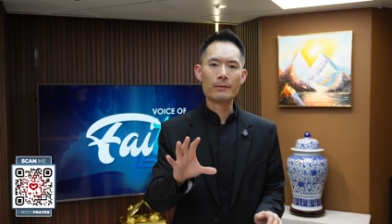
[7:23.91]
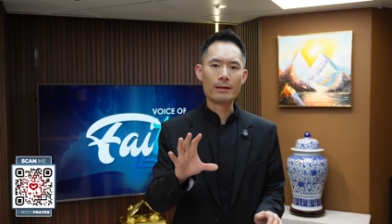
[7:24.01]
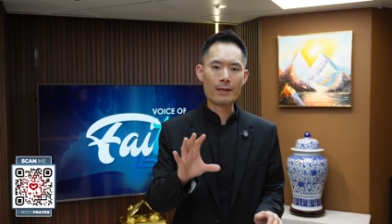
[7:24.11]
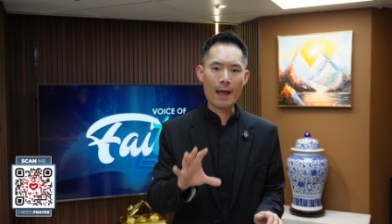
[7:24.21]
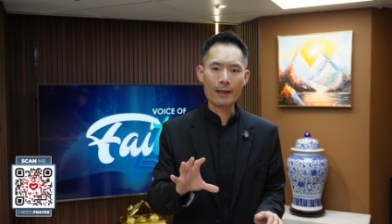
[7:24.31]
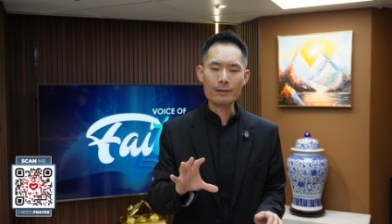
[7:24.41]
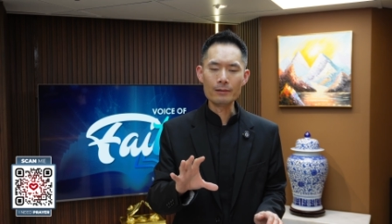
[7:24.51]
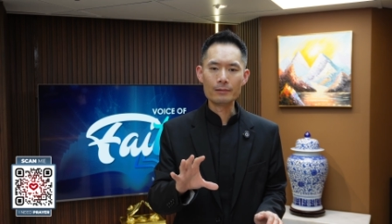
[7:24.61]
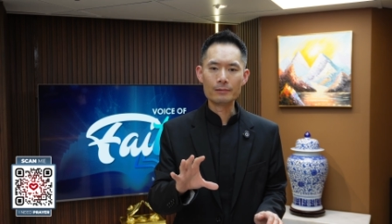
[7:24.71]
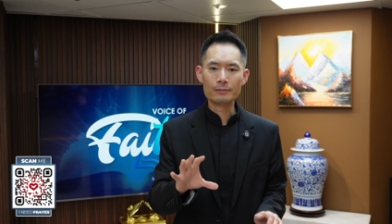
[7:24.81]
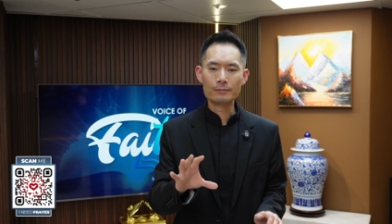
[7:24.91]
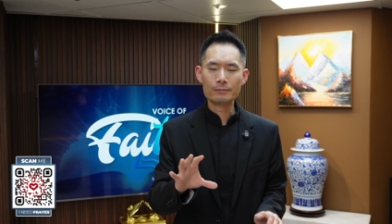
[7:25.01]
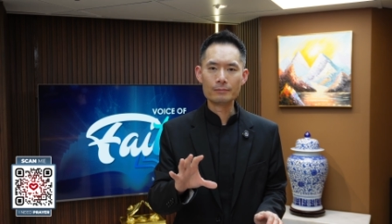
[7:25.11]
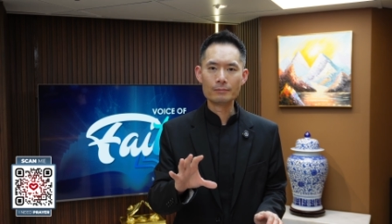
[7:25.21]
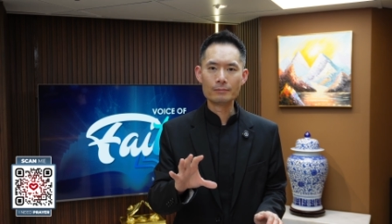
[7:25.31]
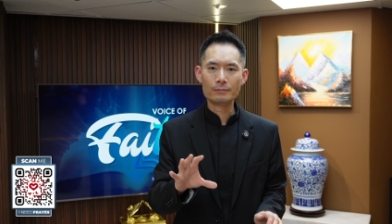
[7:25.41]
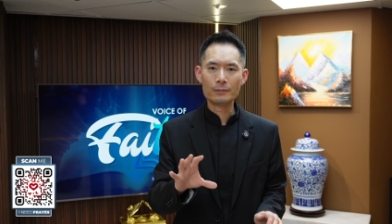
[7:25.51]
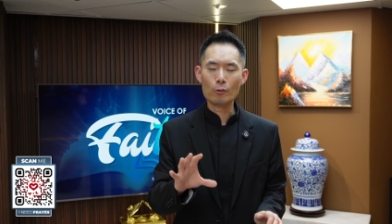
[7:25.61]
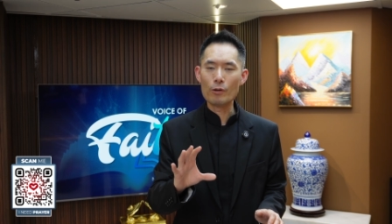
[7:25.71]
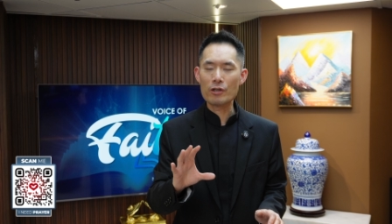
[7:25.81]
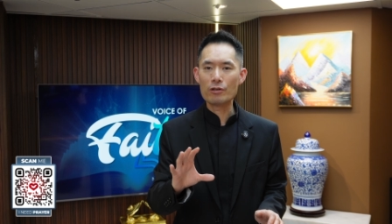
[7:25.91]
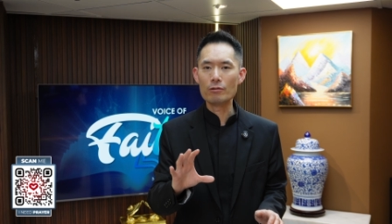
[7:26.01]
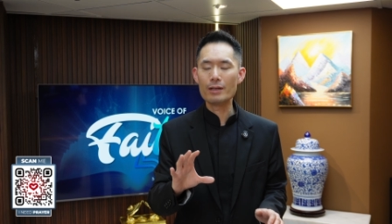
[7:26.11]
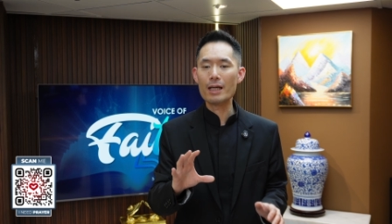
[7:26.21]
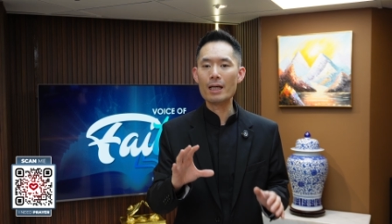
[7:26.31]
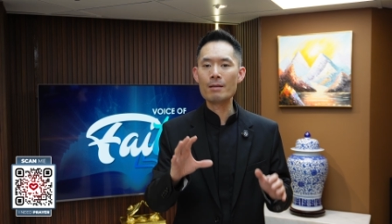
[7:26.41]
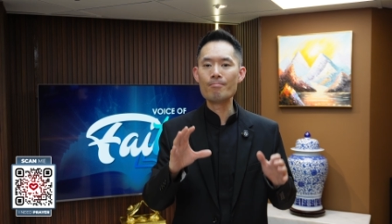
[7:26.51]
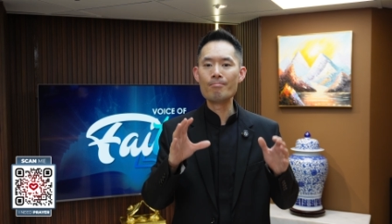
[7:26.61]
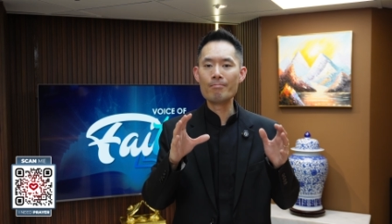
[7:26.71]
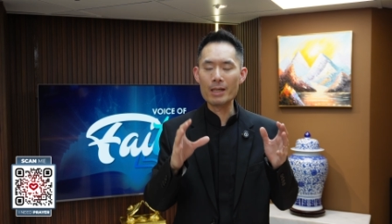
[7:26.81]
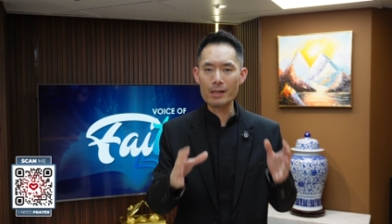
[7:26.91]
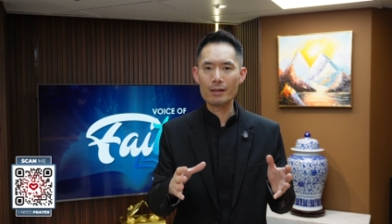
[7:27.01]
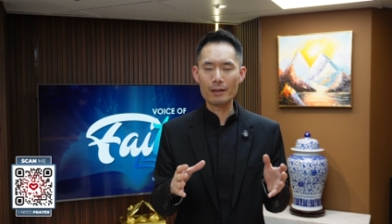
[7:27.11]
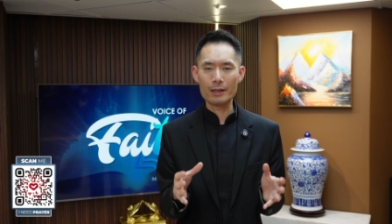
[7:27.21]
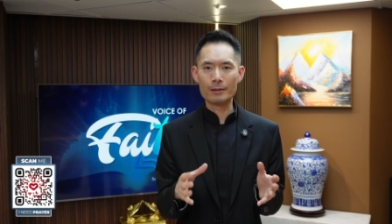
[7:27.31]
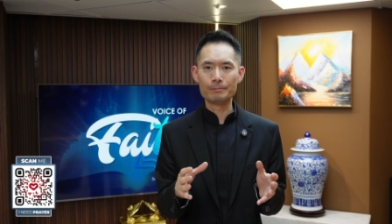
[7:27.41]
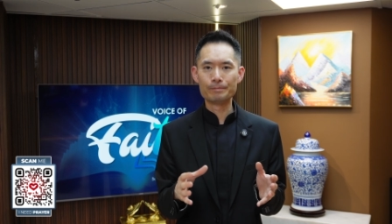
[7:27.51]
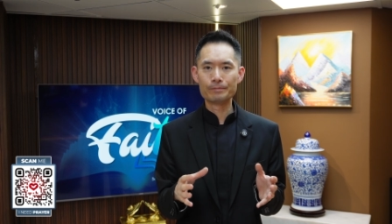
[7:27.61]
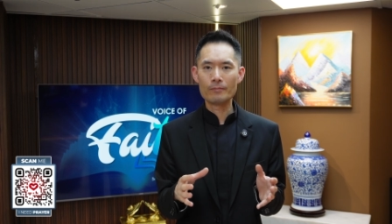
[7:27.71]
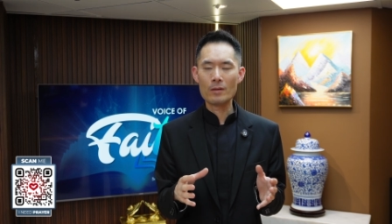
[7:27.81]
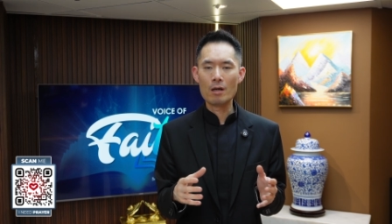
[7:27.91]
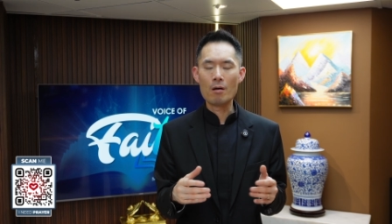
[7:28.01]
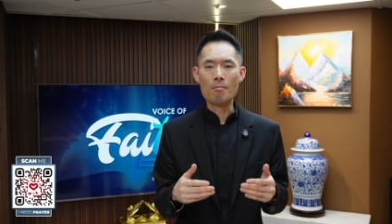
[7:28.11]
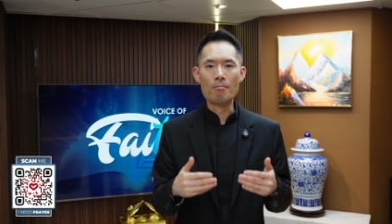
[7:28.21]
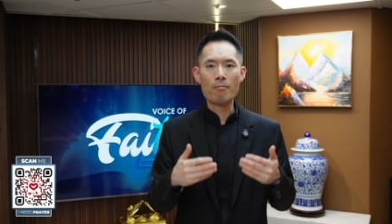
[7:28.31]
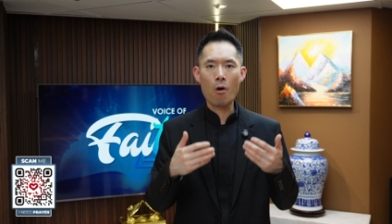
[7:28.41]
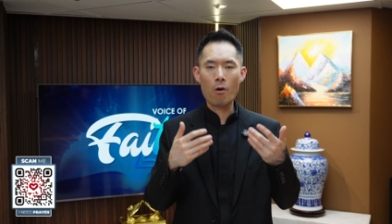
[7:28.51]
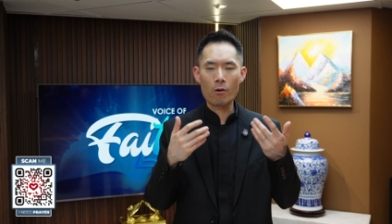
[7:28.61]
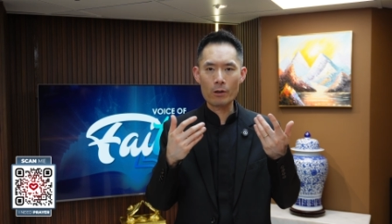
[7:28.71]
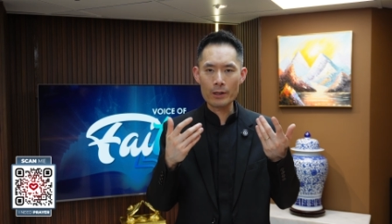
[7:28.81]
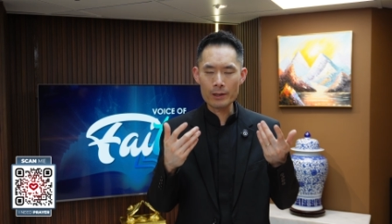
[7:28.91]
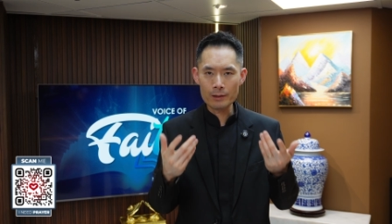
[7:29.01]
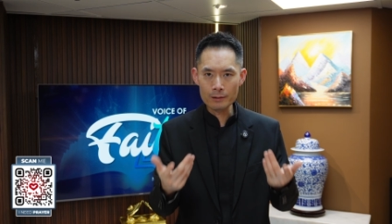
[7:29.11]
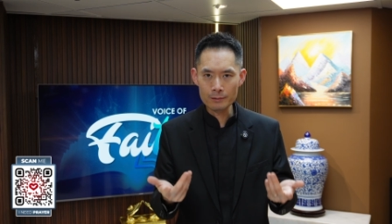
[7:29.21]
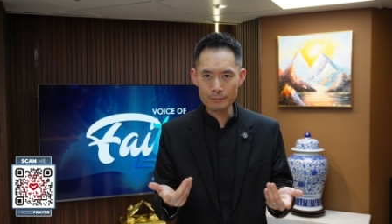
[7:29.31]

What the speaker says: then we should immediately mourn